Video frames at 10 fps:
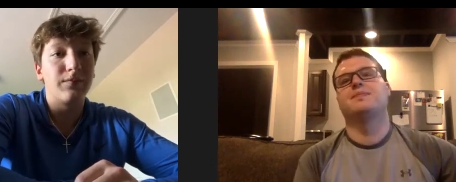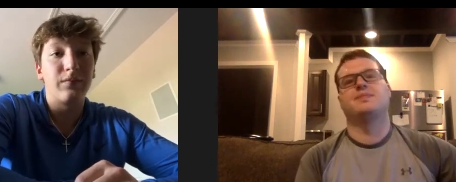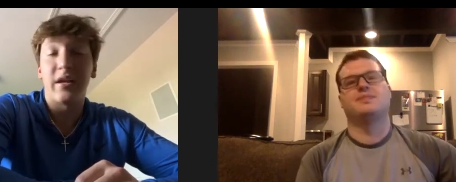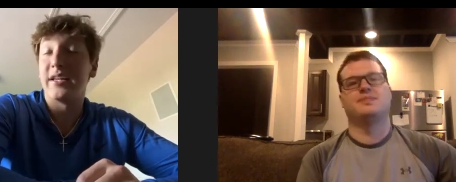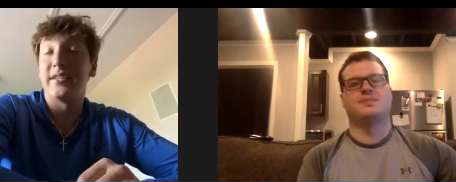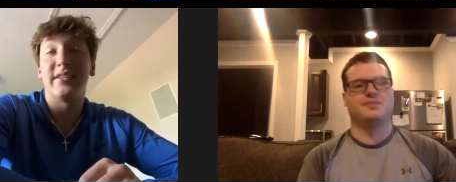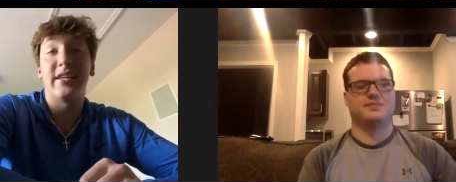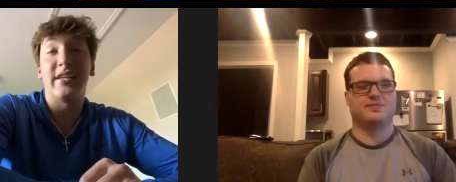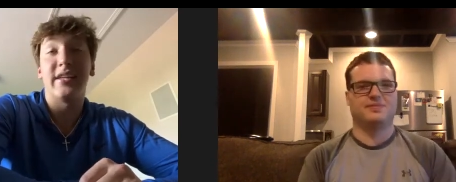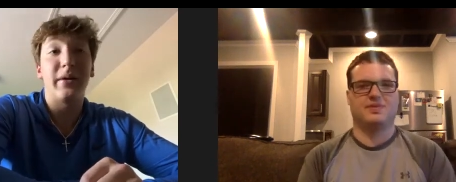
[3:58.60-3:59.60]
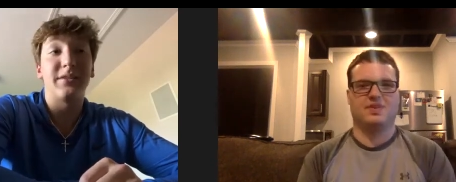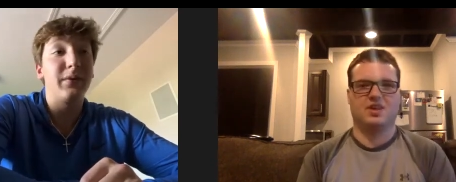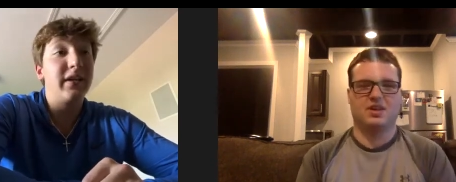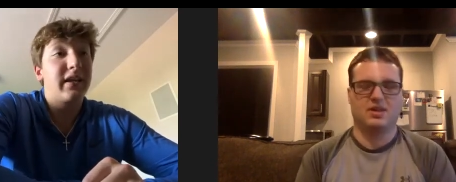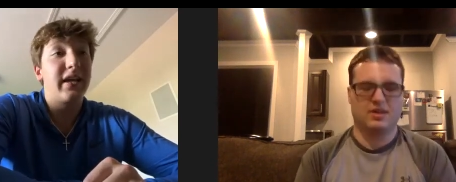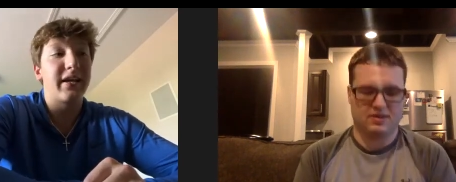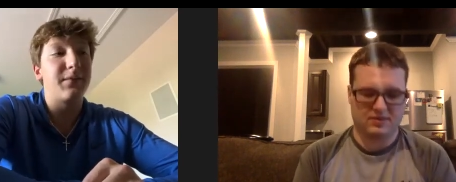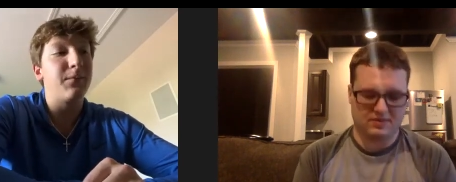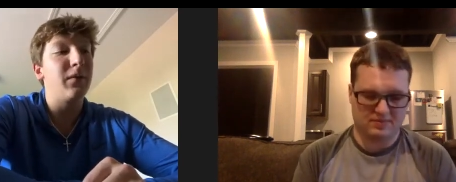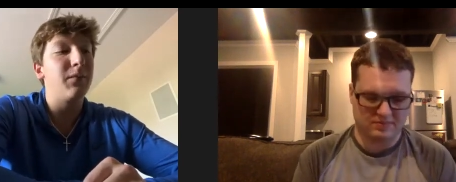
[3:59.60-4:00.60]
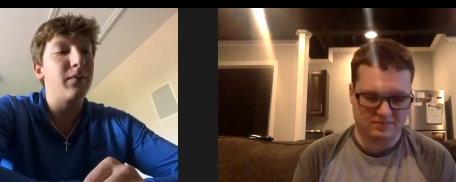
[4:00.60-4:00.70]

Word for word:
Speaker 1: It, uh, my speed. Like me